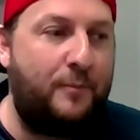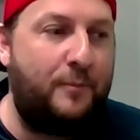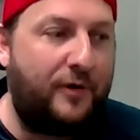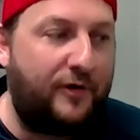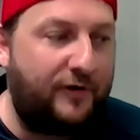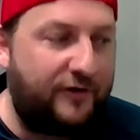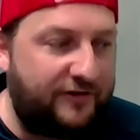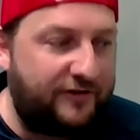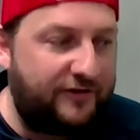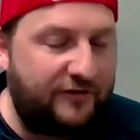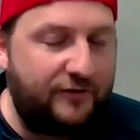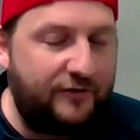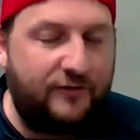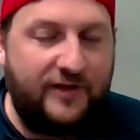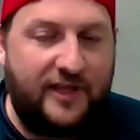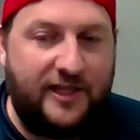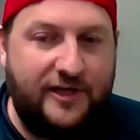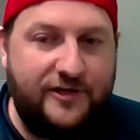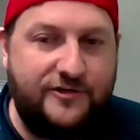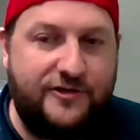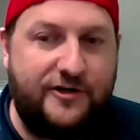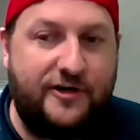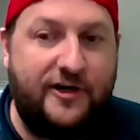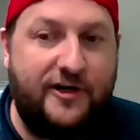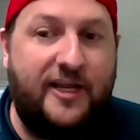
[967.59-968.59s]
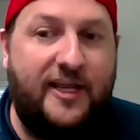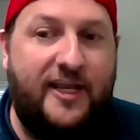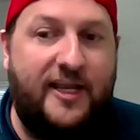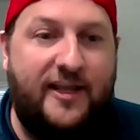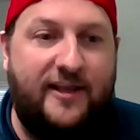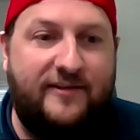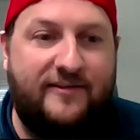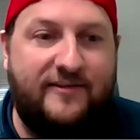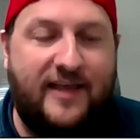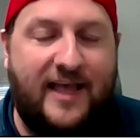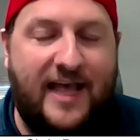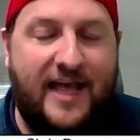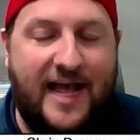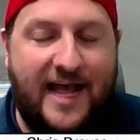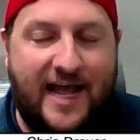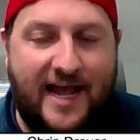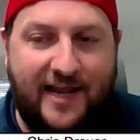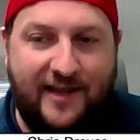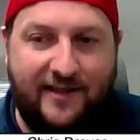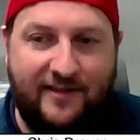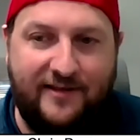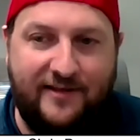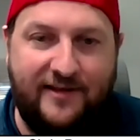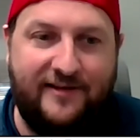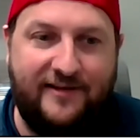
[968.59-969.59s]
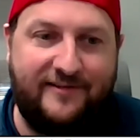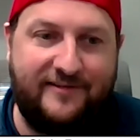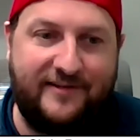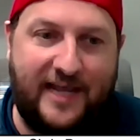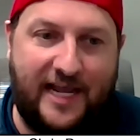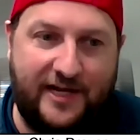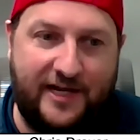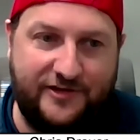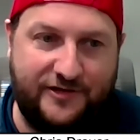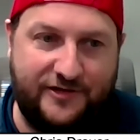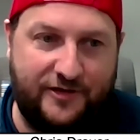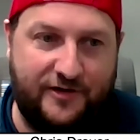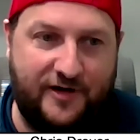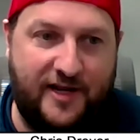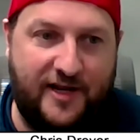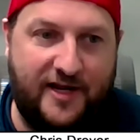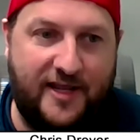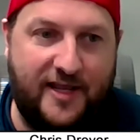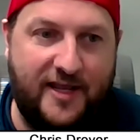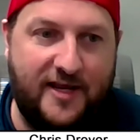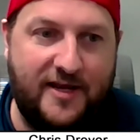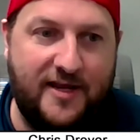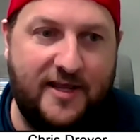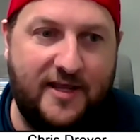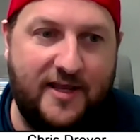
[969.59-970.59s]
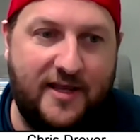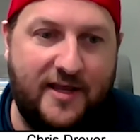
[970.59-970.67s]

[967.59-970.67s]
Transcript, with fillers: Personal injury is highly saturated